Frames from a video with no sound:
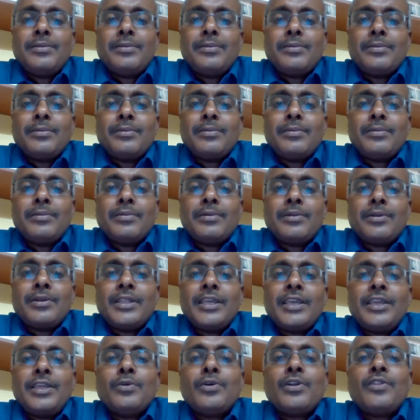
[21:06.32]

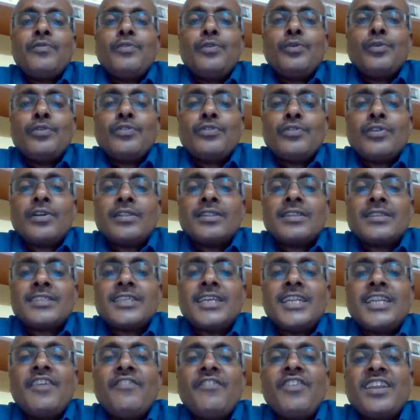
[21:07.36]
your views on the
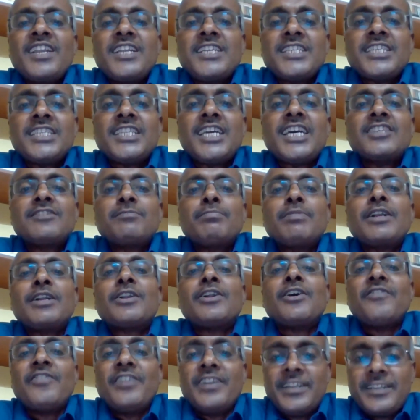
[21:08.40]
certification
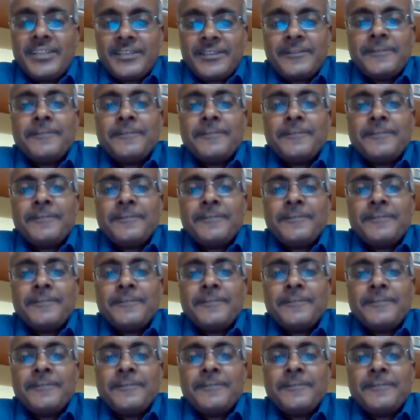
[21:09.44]
aspect of it.